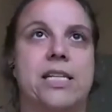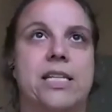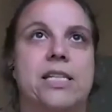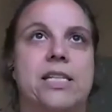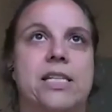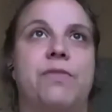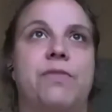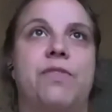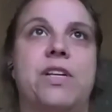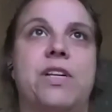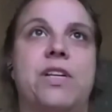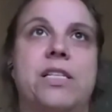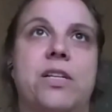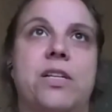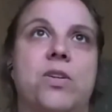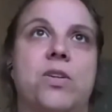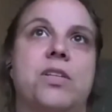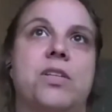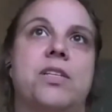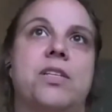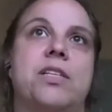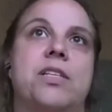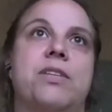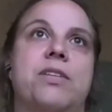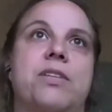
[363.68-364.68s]
if these look
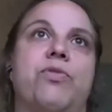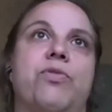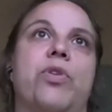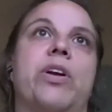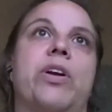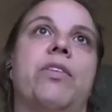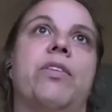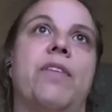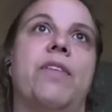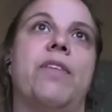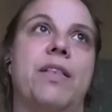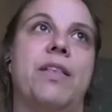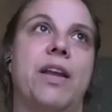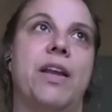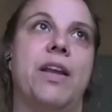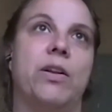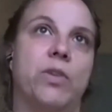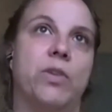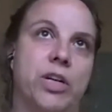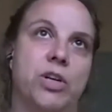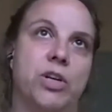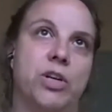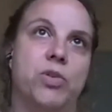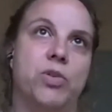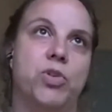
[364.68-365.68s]
different than they
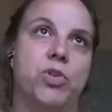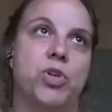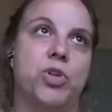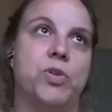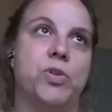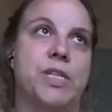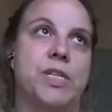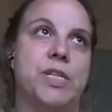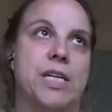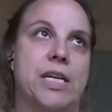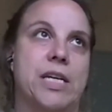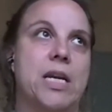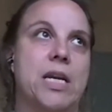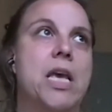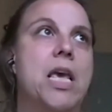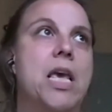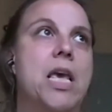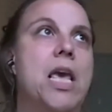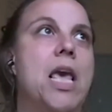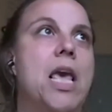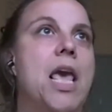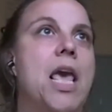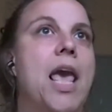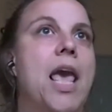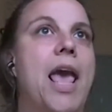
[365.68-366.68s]
look in New Jersey.
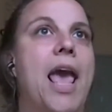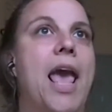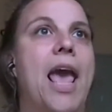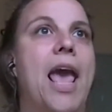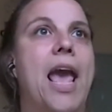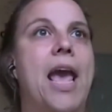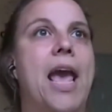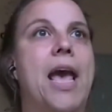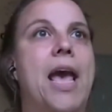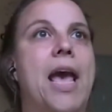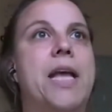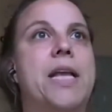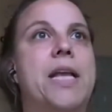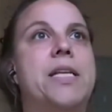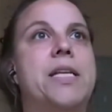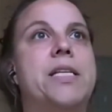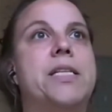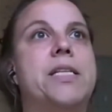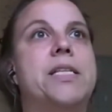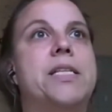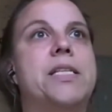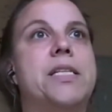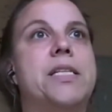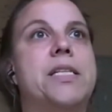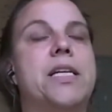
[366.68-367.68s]

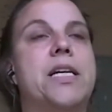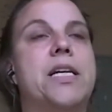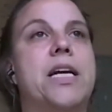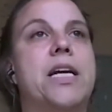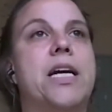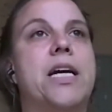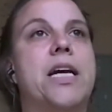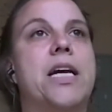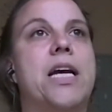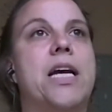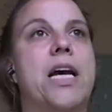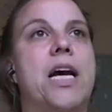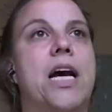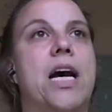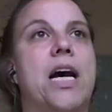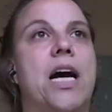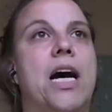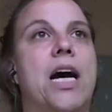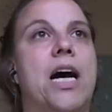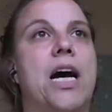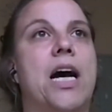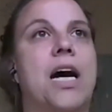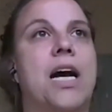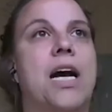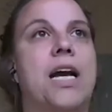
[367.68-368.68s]
And
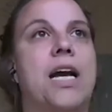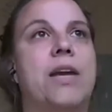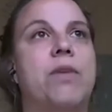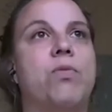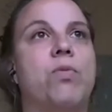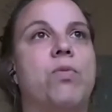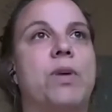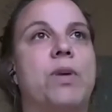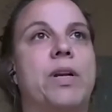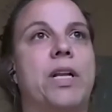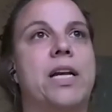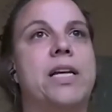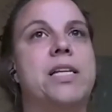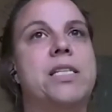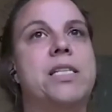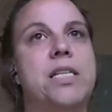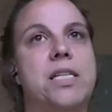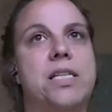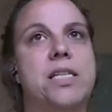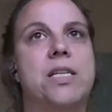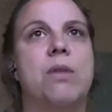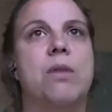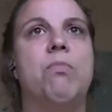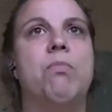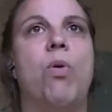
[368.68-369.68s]
I realized
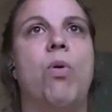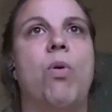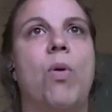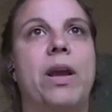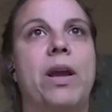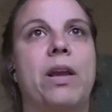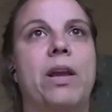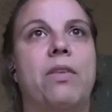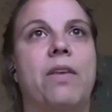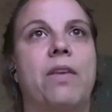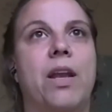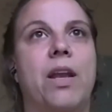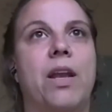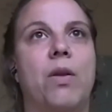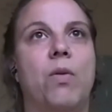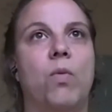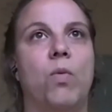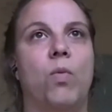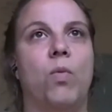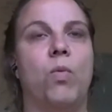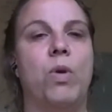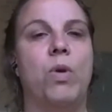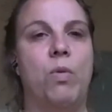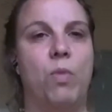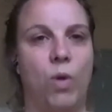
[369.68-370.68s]
at some point that
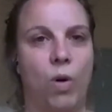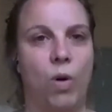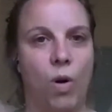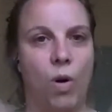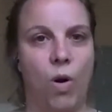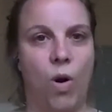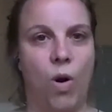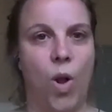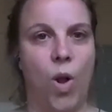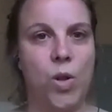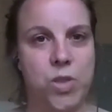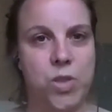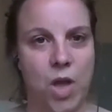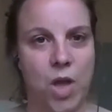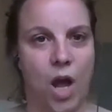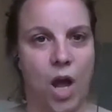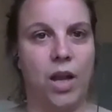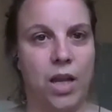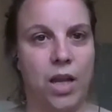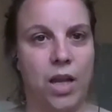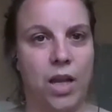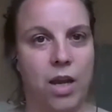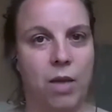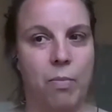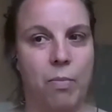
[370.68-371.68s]
we were all
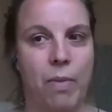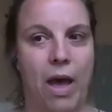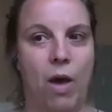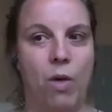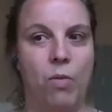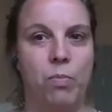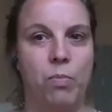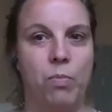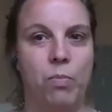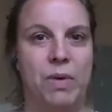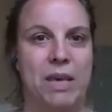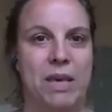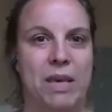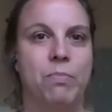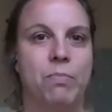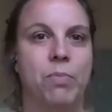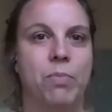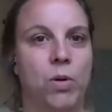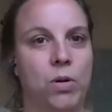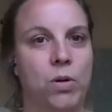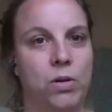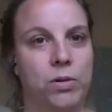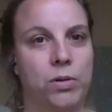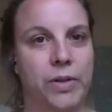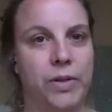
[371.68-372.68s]
talking about
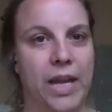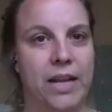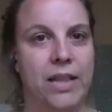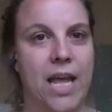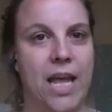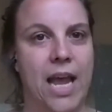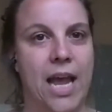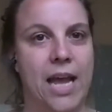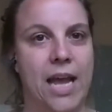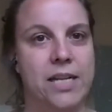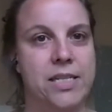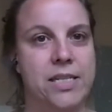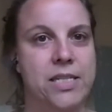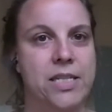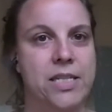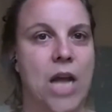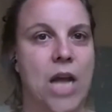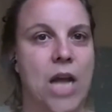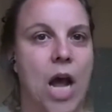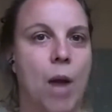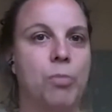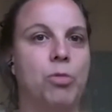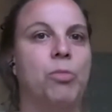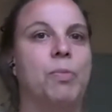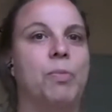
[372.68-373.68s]
people like they had
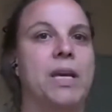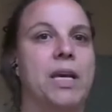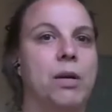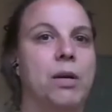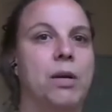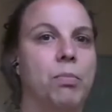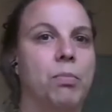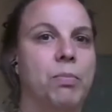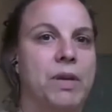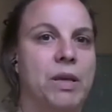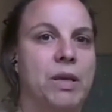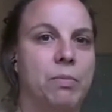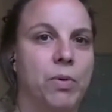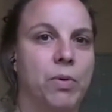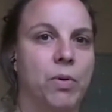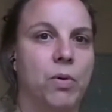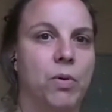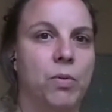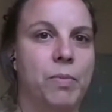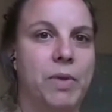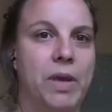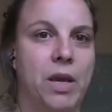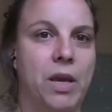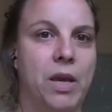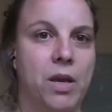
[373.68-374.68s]
stopped being
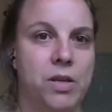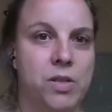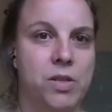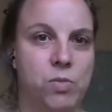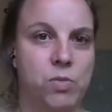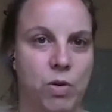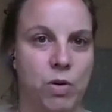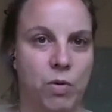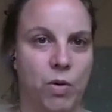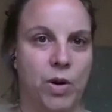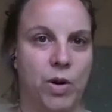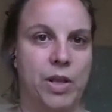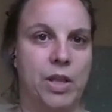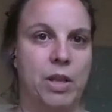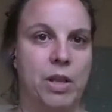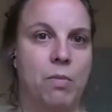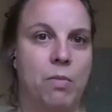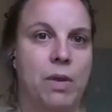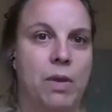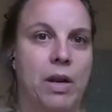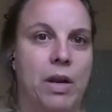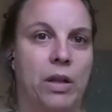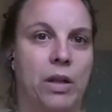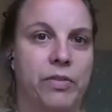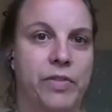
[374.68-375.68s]
people because we were in the
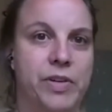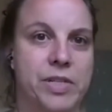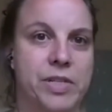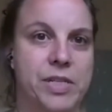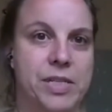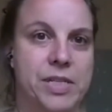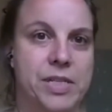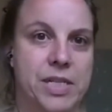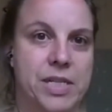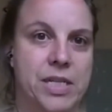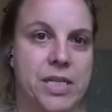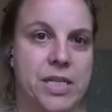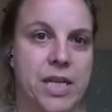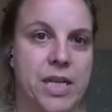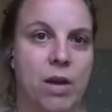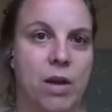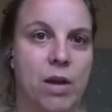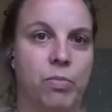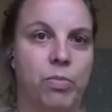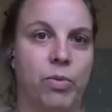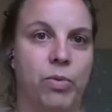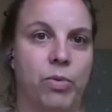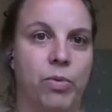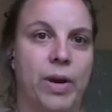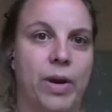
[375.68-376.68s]
middle of a disease
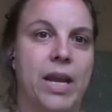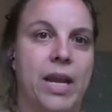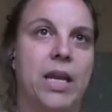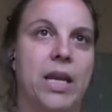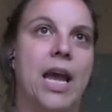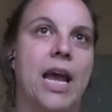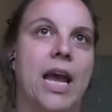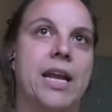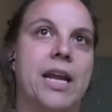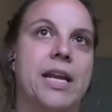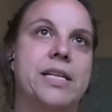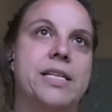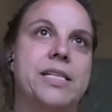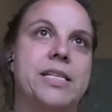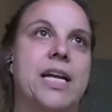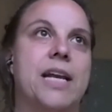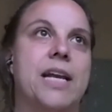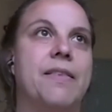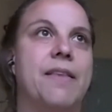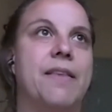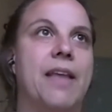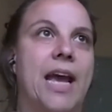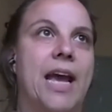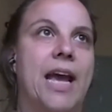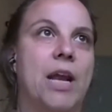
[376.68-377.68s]
outbreak, and
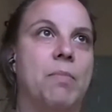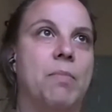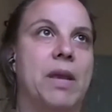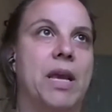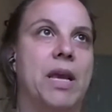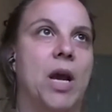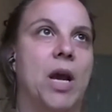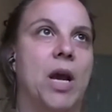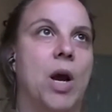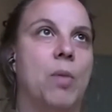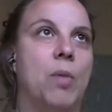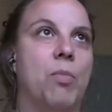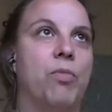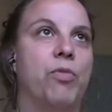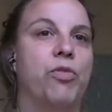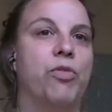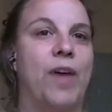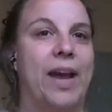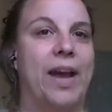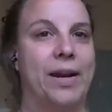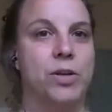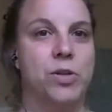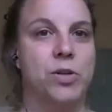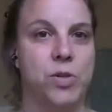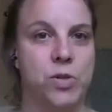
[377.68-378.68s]
instead they had become
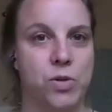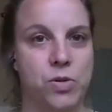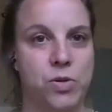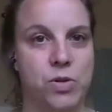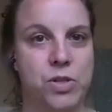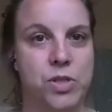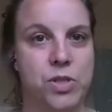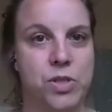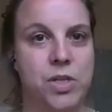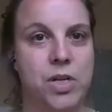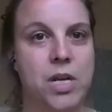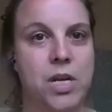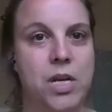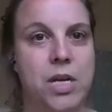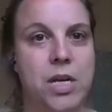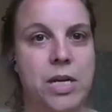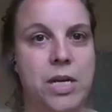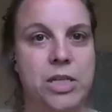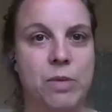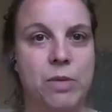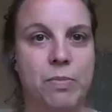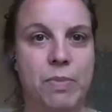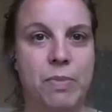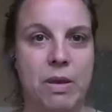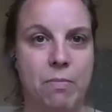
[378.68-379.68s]
vectors
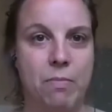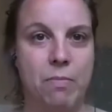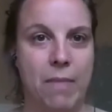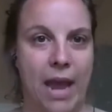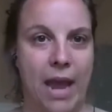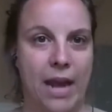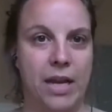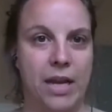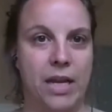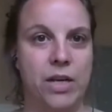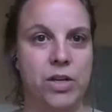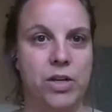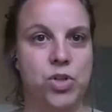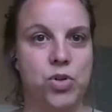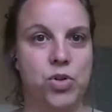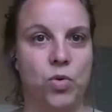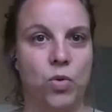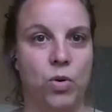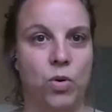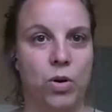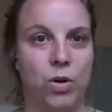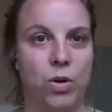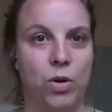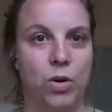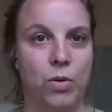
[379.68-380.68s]
to be managed
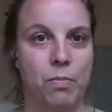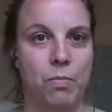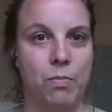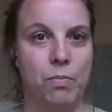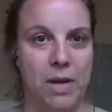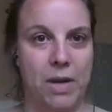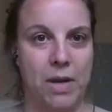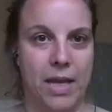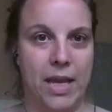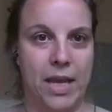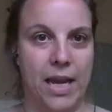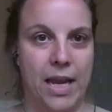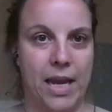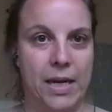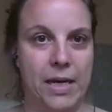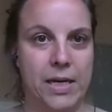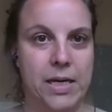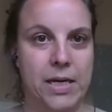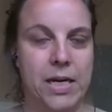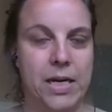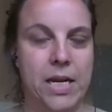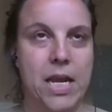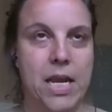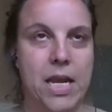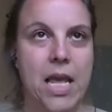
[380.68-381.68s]
or
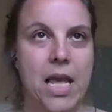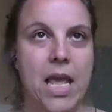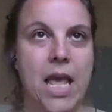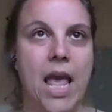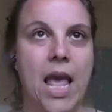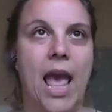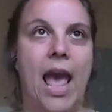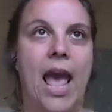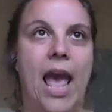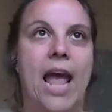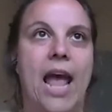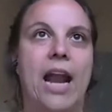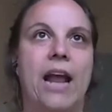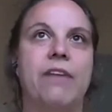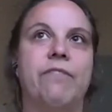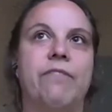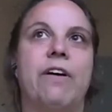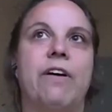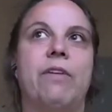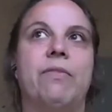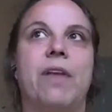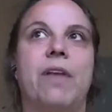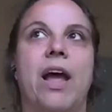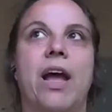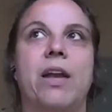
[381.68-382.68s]
mitigated. And I
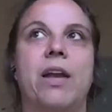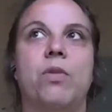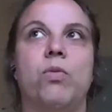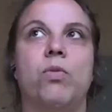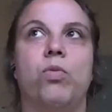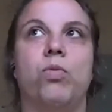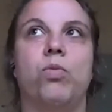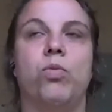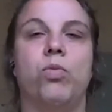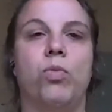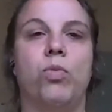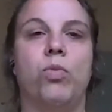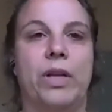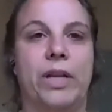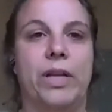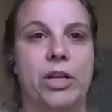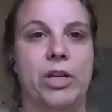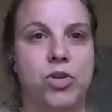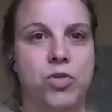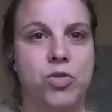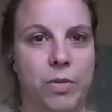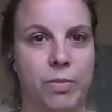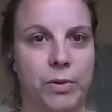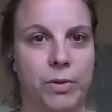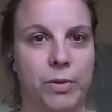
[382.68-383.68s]
found that really
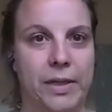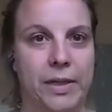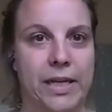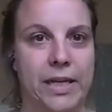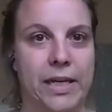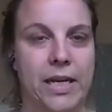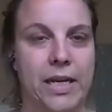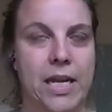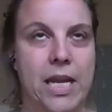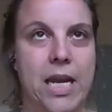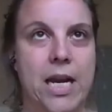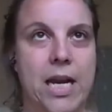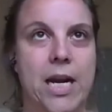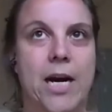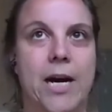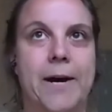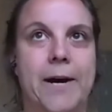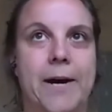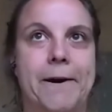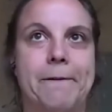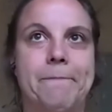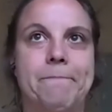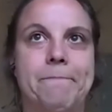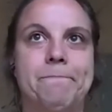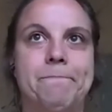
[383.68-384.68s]
troubling.
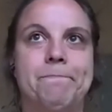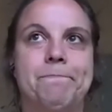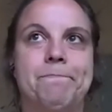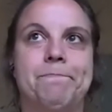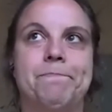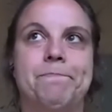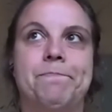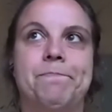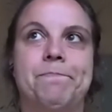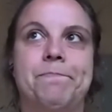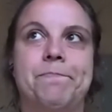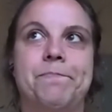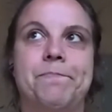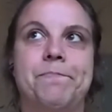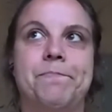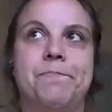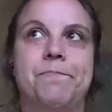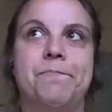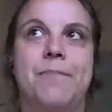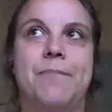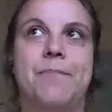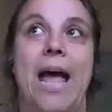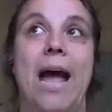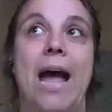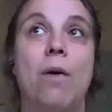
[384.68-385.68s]

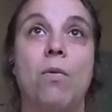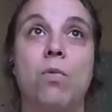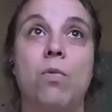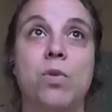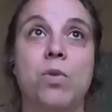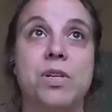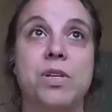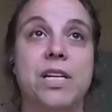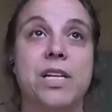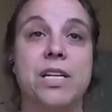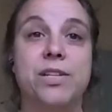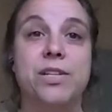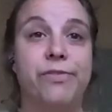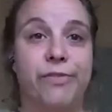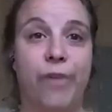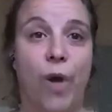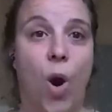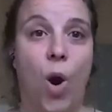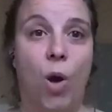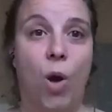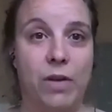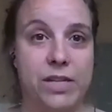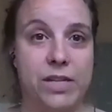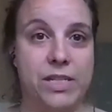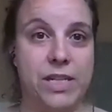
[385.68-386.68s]
That was as
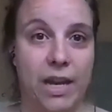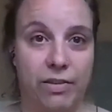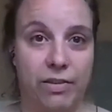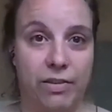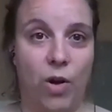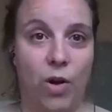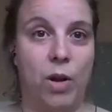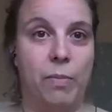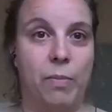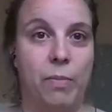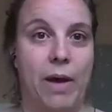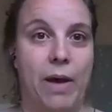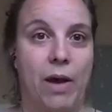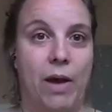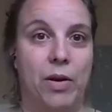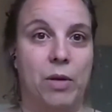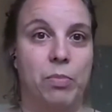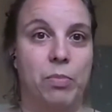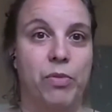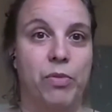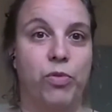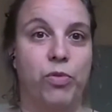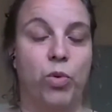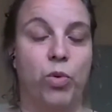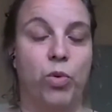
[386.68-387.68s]
far as I thought about
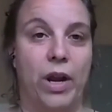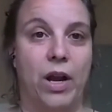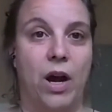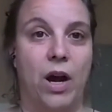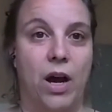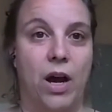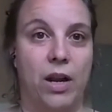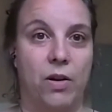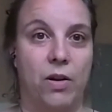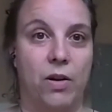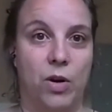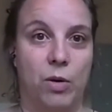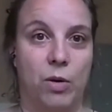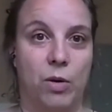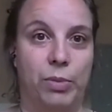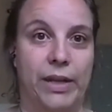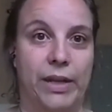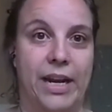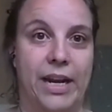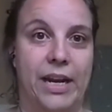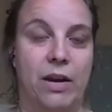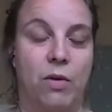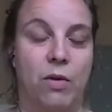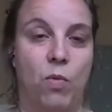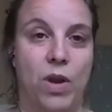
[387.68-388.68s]
it before I got on a
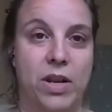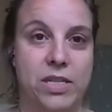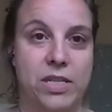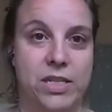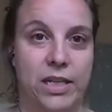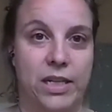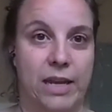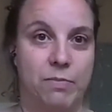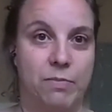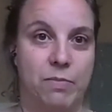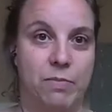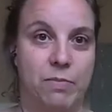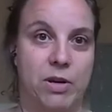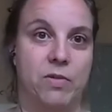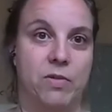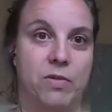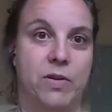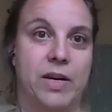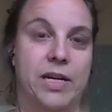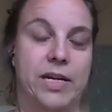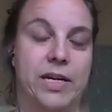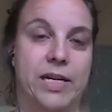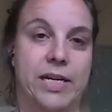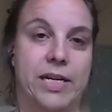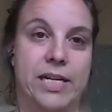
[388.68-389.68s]
plane and went to
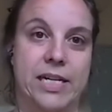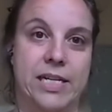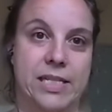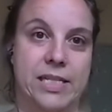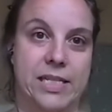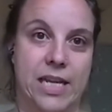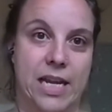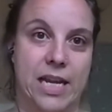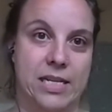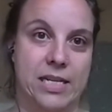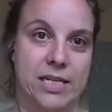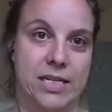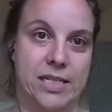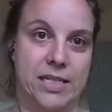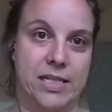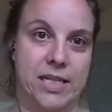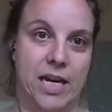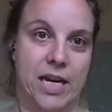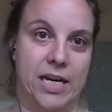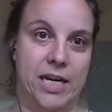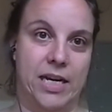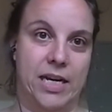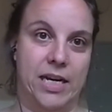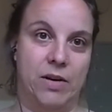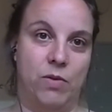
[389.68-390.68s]
Liberia and
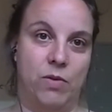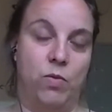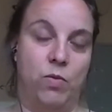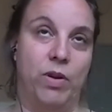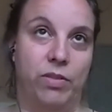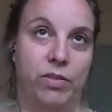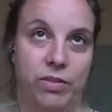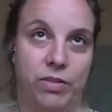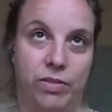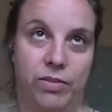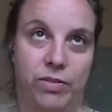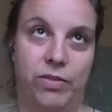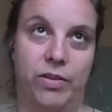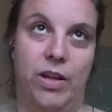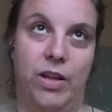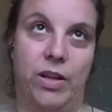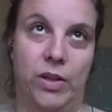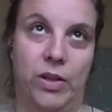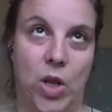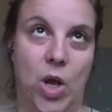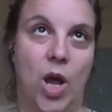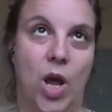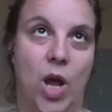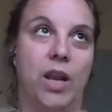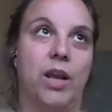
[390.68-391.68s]
decided, with a
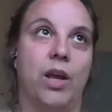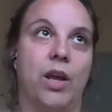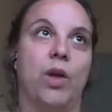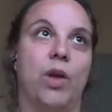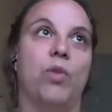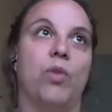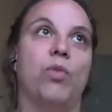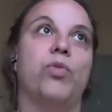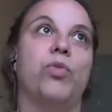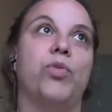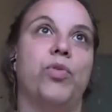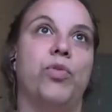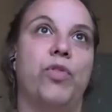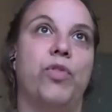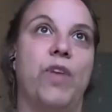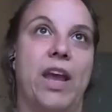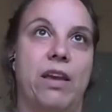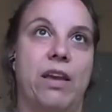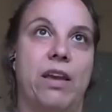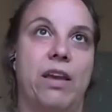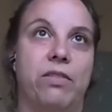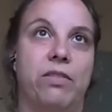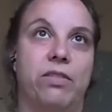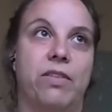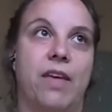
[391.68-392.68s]
lot of
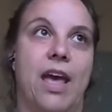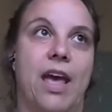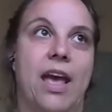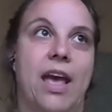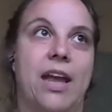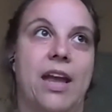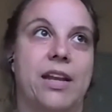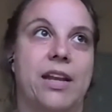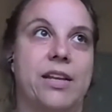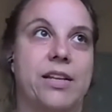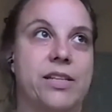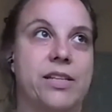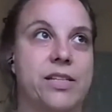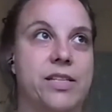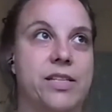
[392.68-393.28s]
faith and